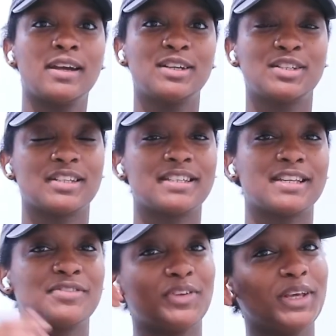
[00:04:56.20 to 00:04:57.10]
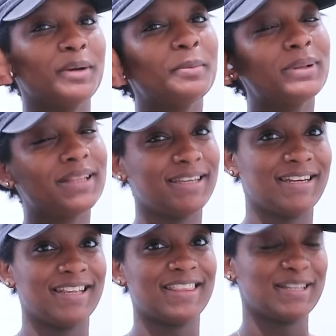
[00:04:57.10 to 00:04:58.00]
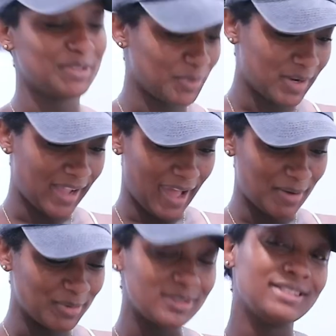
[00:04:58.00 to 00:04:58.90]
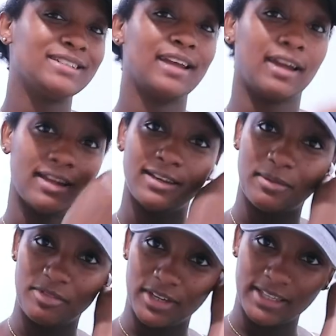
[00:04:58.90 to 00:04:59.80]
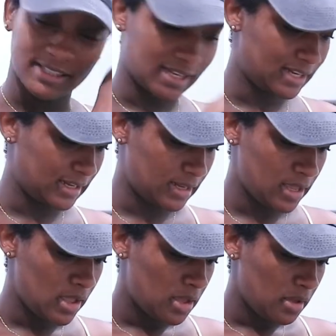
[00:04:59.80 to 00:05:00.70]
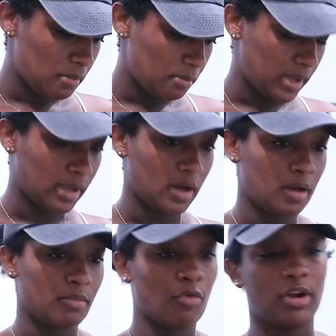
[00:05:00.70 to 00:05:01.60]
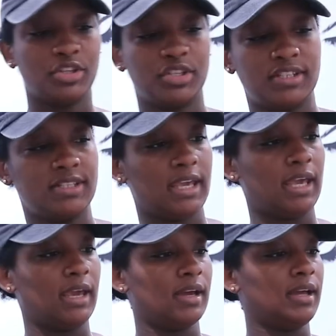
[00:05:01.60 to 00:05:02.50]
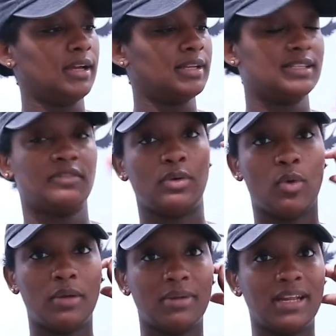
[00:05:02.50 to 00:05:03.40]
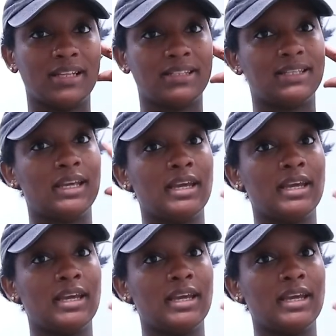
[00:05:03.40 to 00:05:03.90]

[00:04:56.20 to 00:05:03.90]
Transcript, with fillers: Successfully completed this workout and I'm very excited. My um, watch is saying 71 minutes.